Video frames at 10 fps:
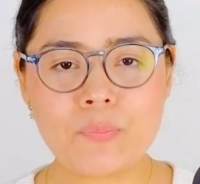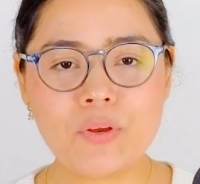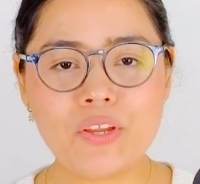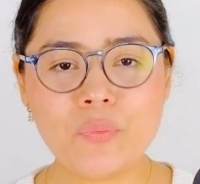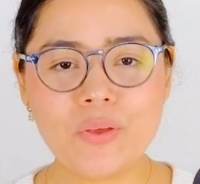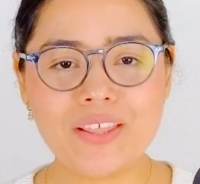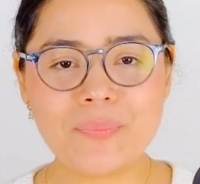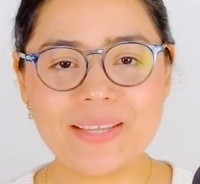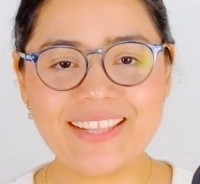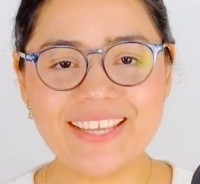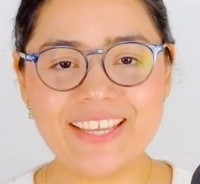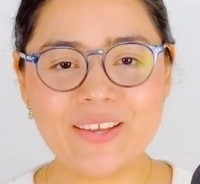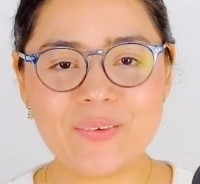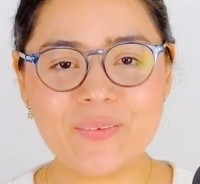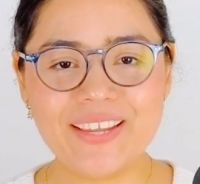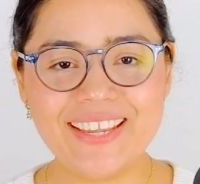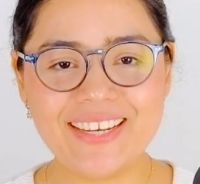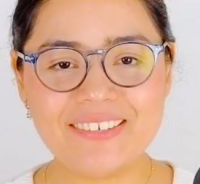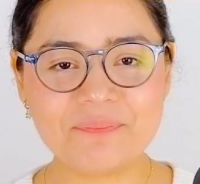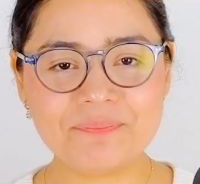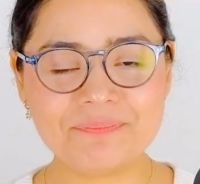Breathe with me, Leo. In.